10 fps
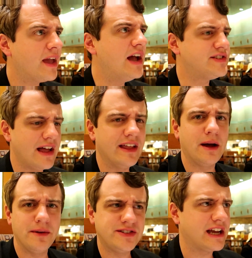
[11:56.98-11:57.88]
Is that
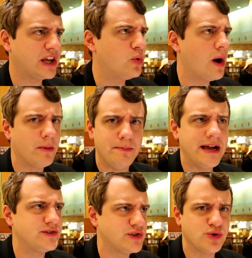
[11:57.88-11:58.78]
it's like a cucumber
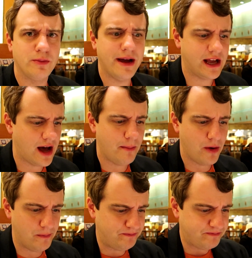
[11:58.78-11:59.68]
basil sorbet combo?